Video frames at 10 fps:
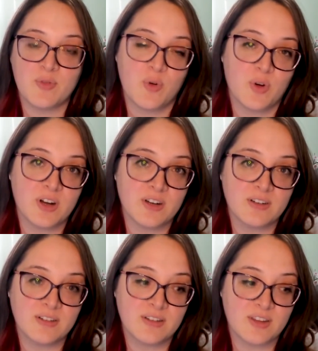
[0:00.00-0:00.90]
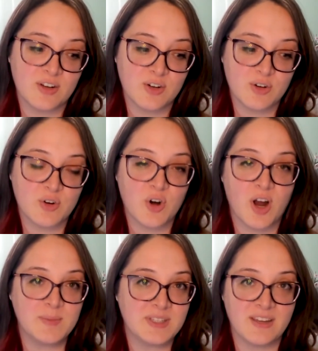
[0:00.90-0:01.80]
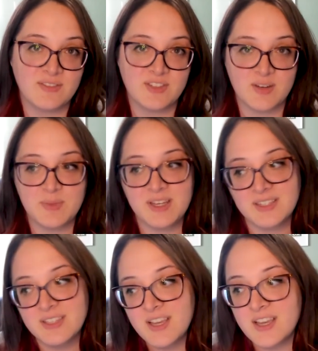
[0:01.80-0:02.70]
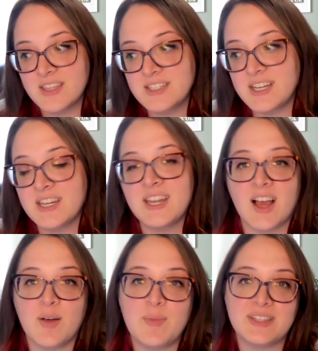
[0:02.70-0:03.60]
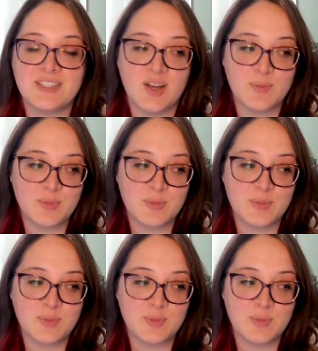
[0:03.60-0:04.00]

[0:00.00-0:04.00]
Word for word: for their crimes that they've done because the DNA got messed up.